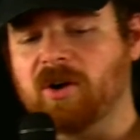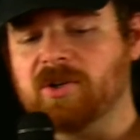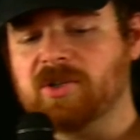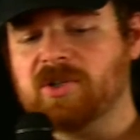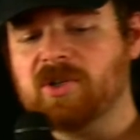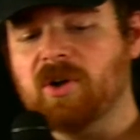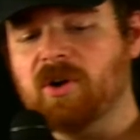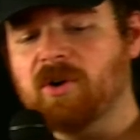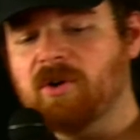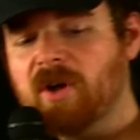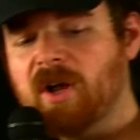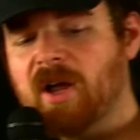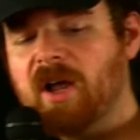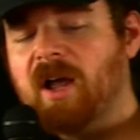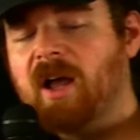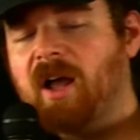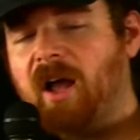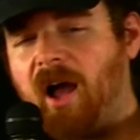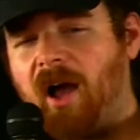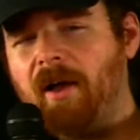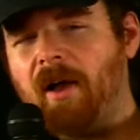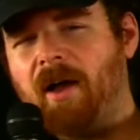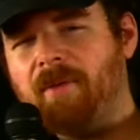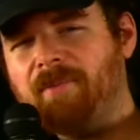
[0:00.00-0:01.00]
So
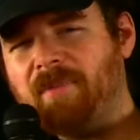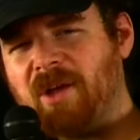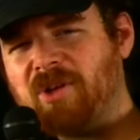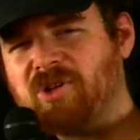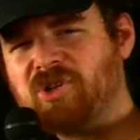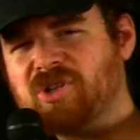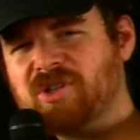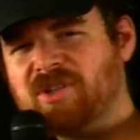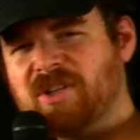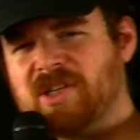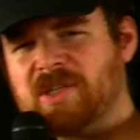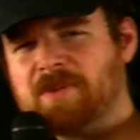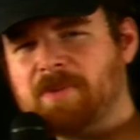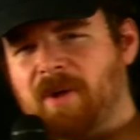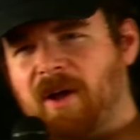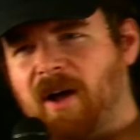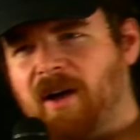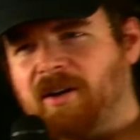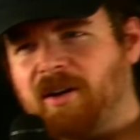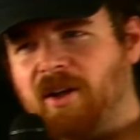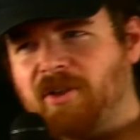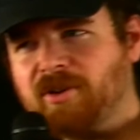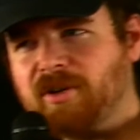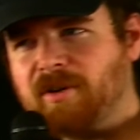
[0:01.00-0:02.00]
I mentioned this
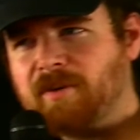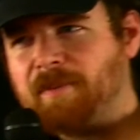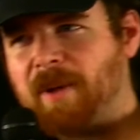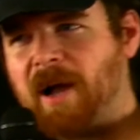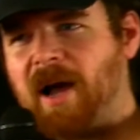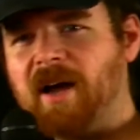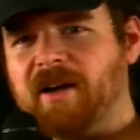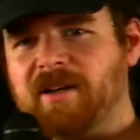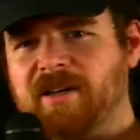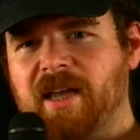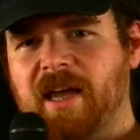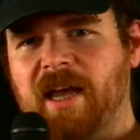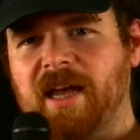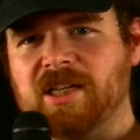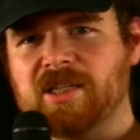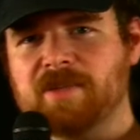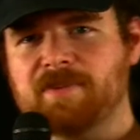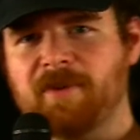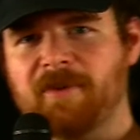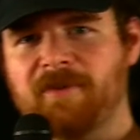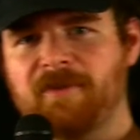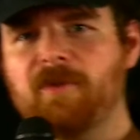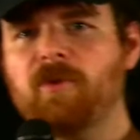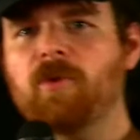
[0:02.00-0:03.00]
on other podcasts
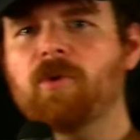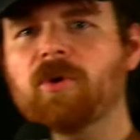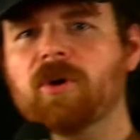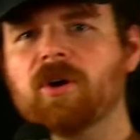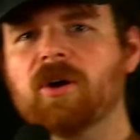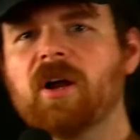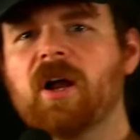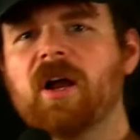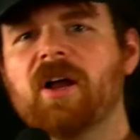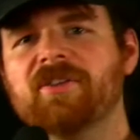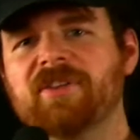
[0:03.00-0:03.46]
before,